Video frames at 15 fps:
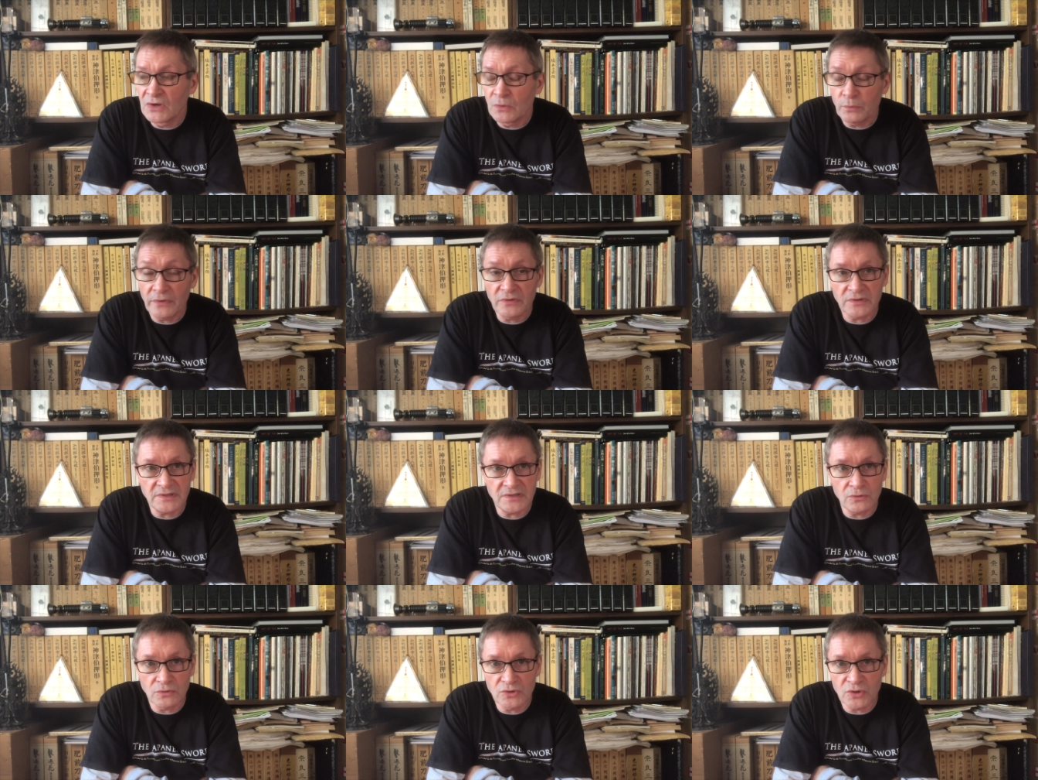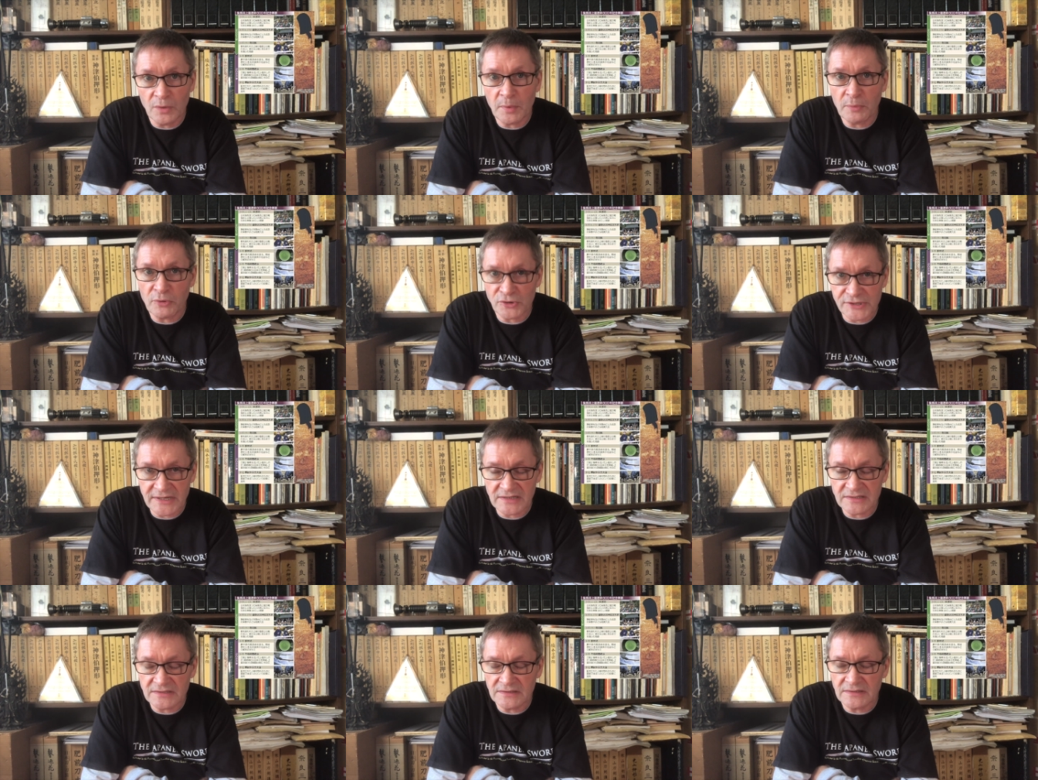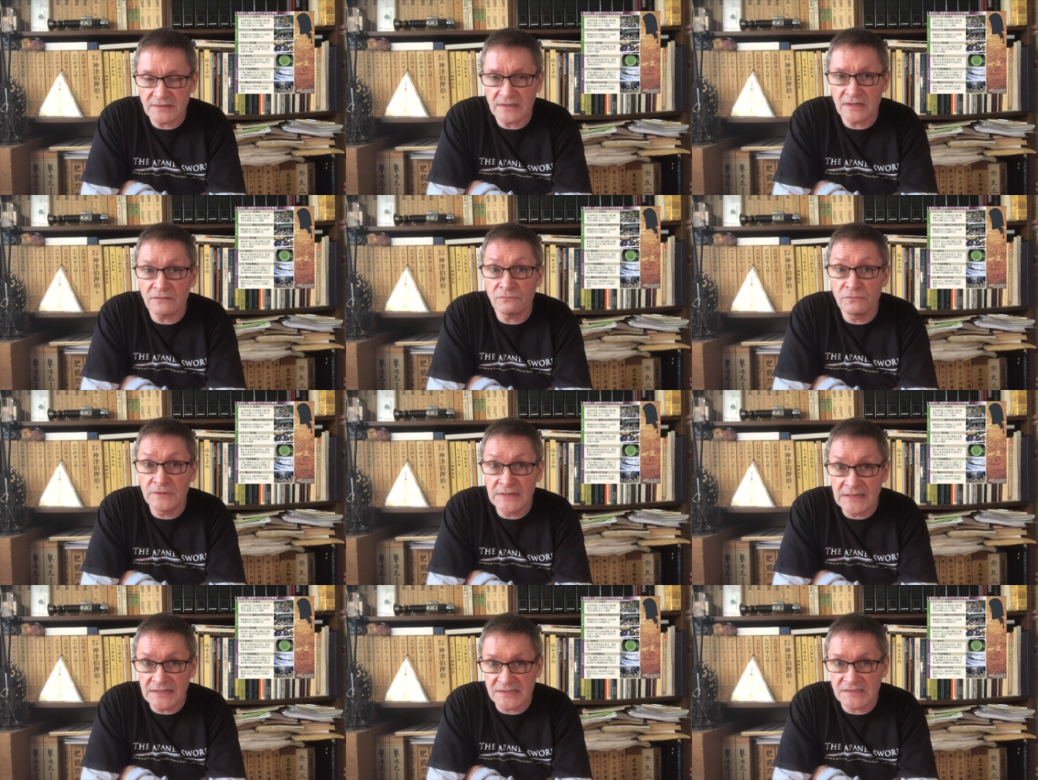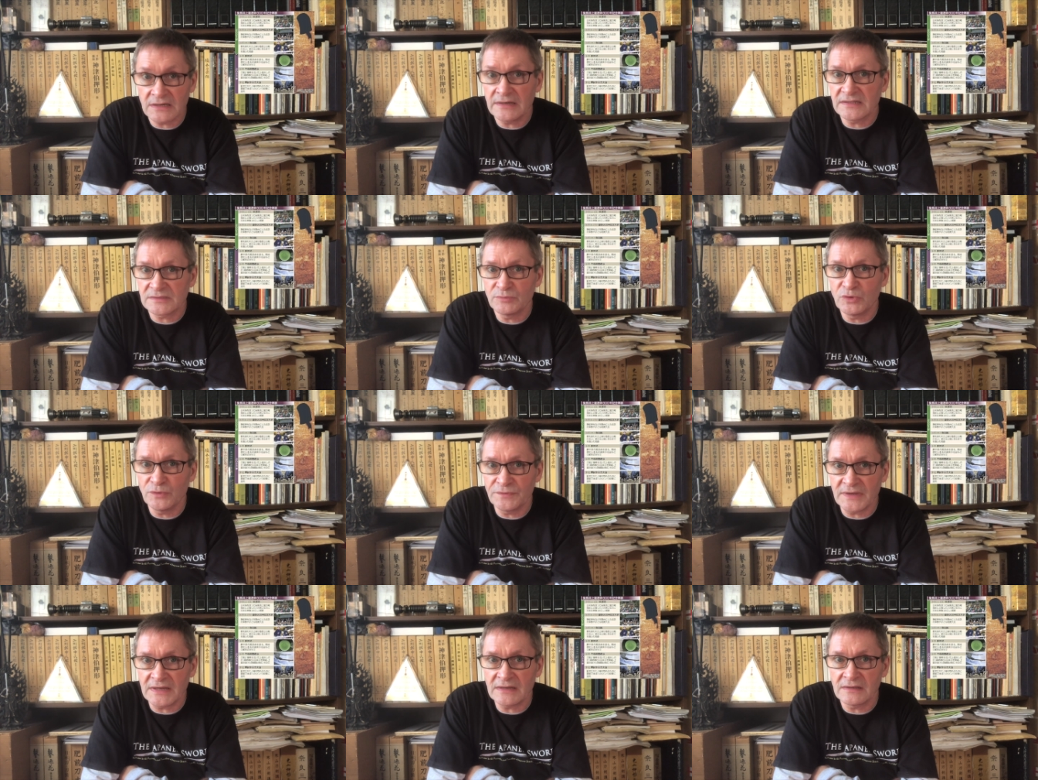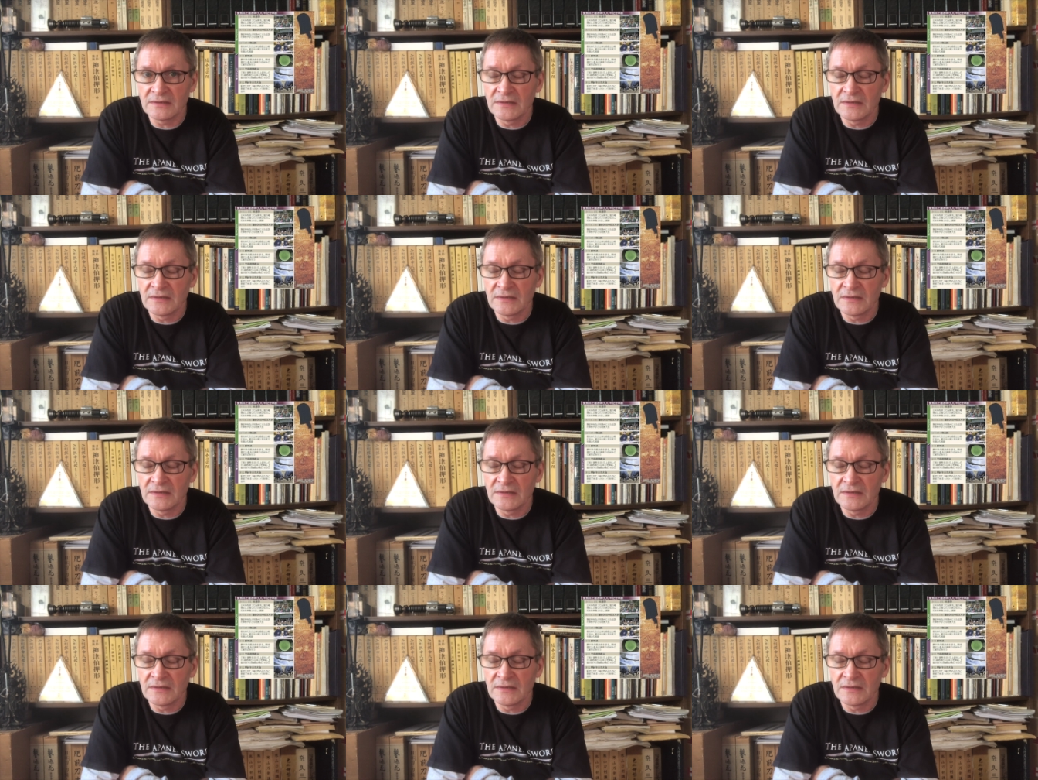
We've got the Gotoba project really starting to move now.